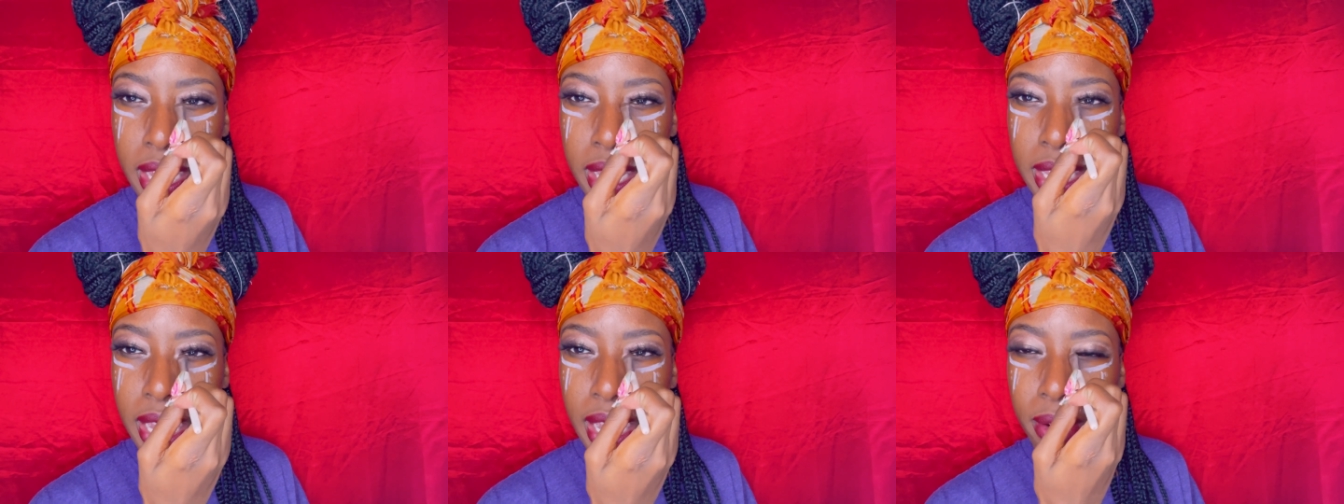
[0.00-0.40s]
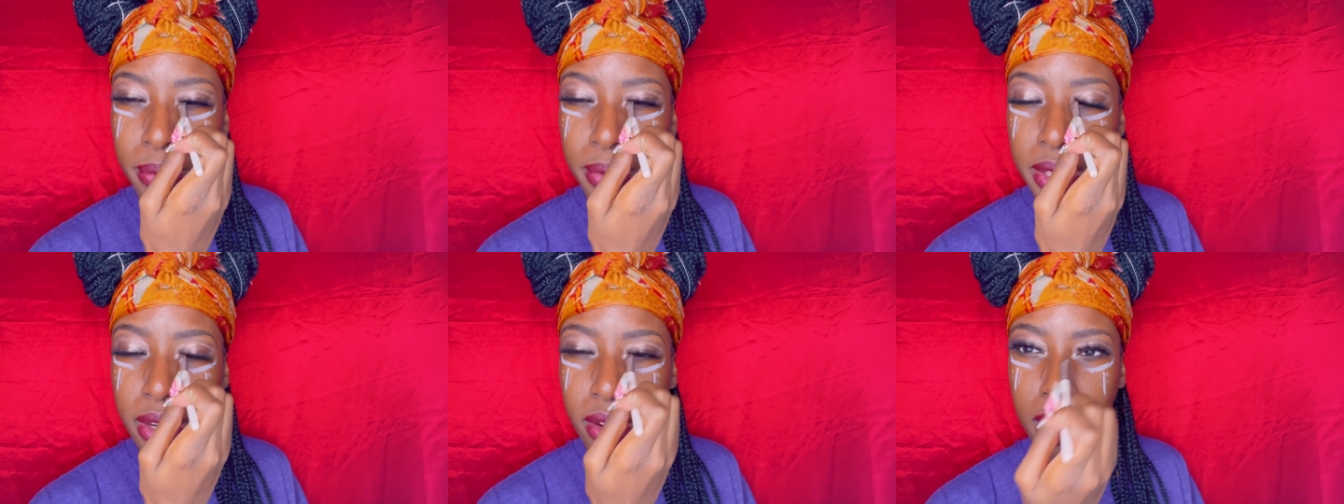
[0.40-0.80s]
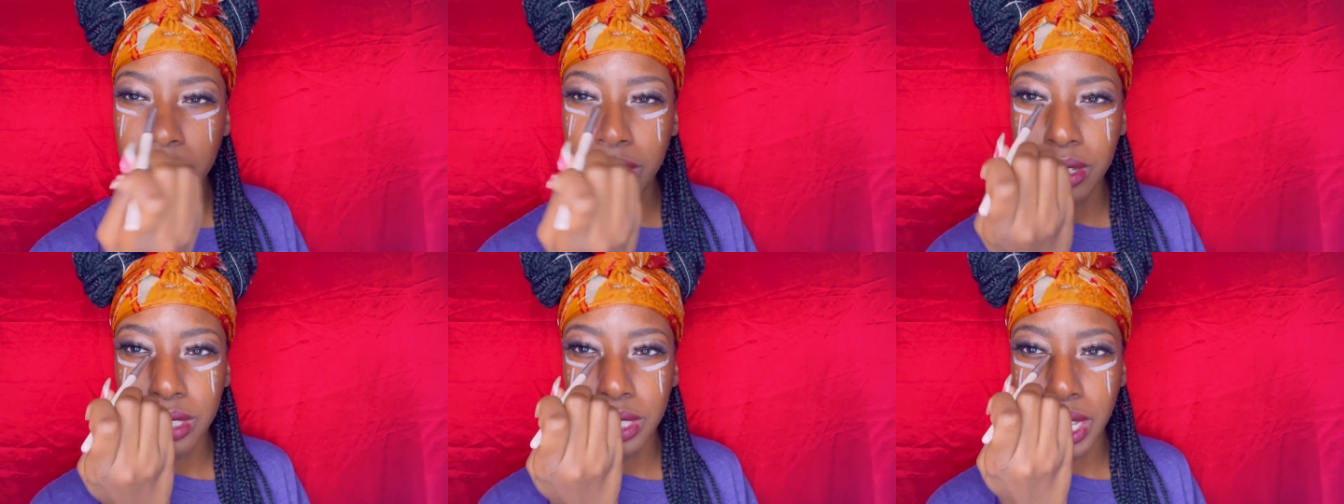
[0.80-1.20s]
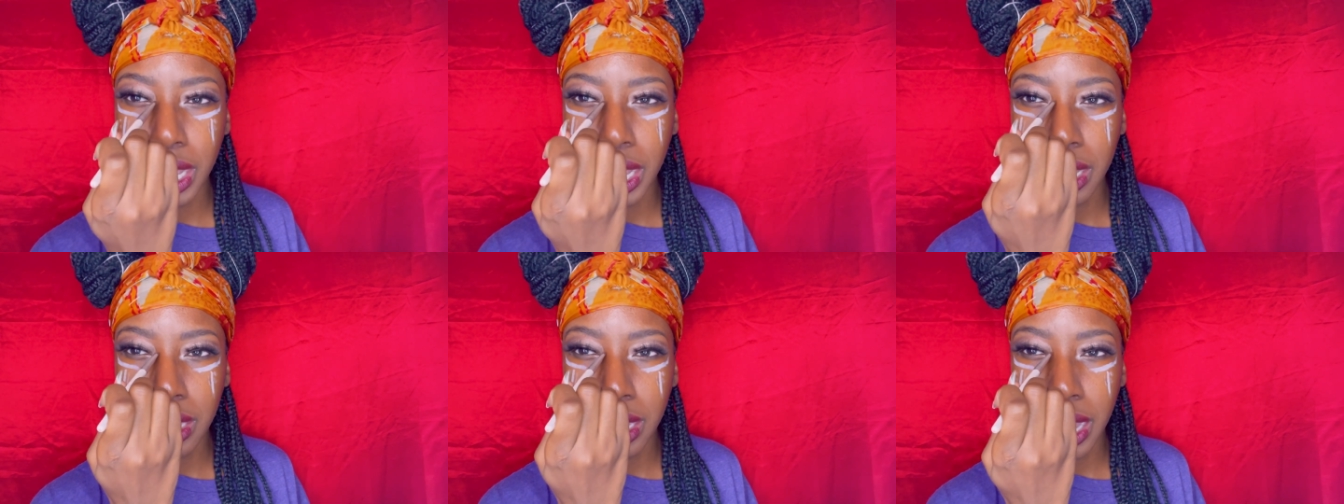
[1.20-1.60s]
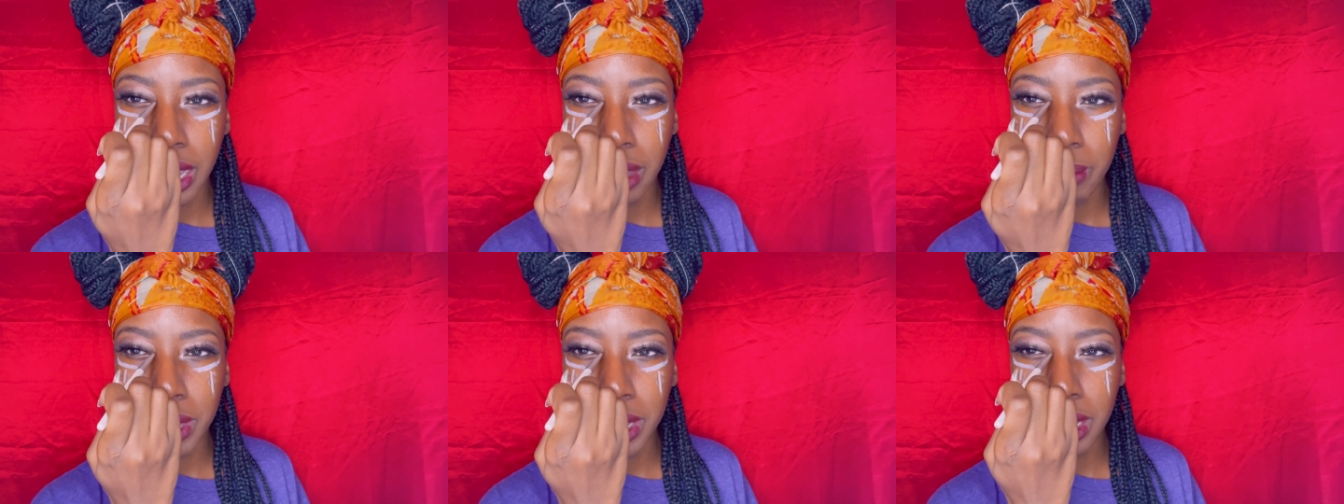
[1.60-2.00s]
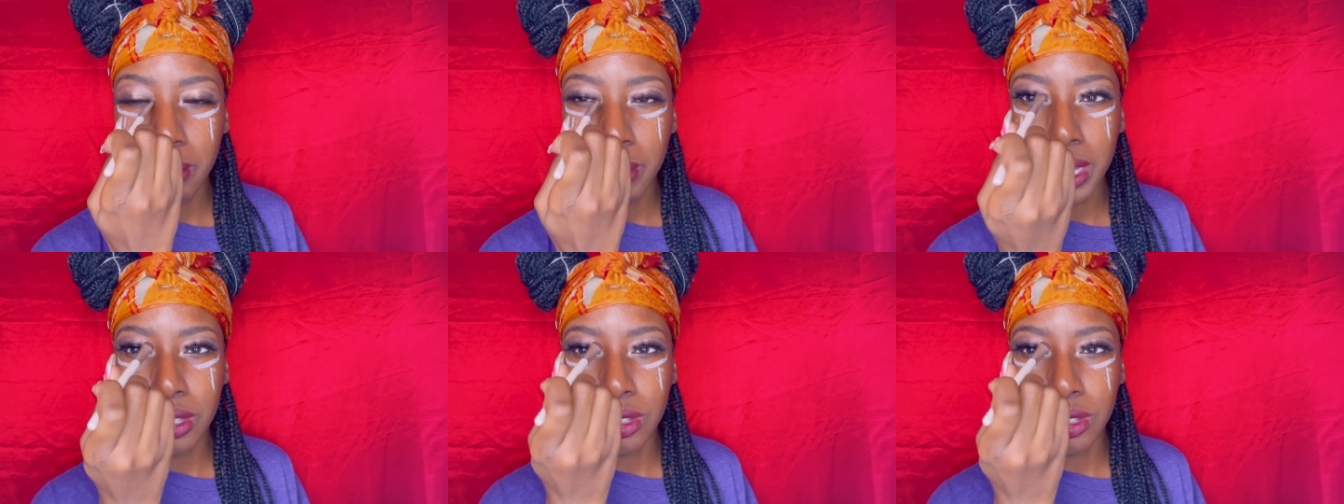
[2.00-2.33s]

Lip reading: y'all really don't understand, like, men can be